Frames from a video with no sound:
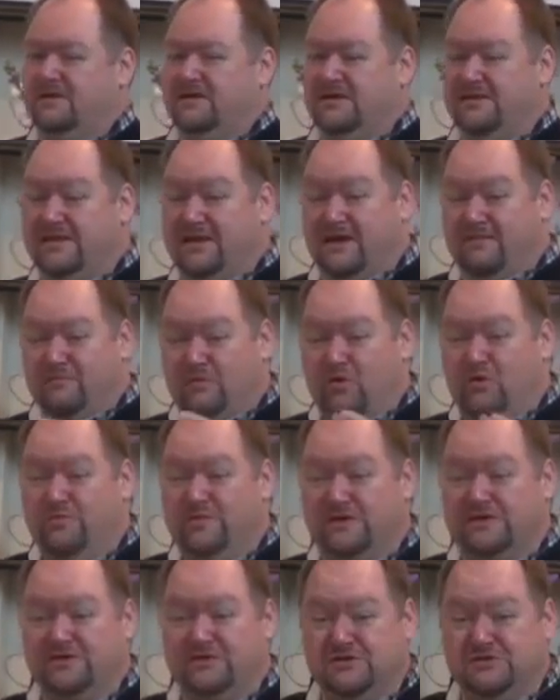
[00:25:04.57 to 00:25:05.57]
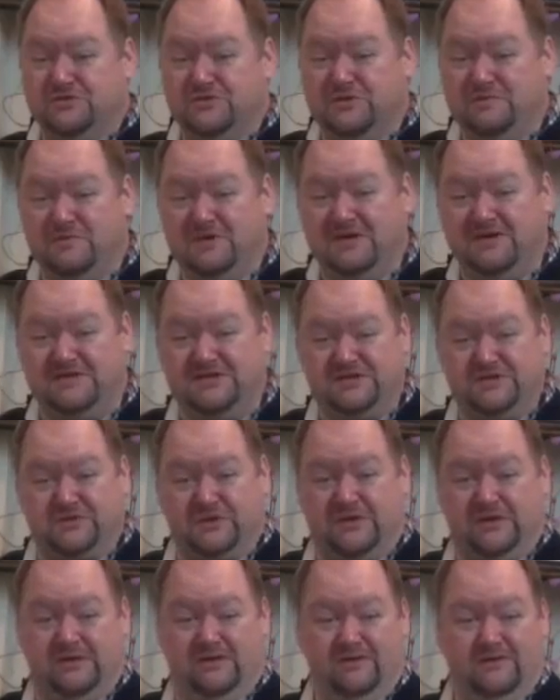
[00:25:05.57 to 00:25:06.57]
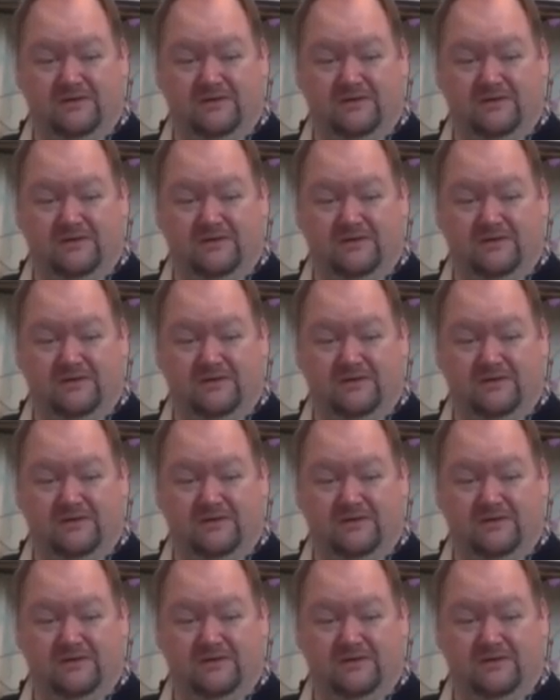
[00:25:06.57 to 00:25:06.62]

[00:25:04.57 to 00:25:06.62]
In that moment, you're doing ministry.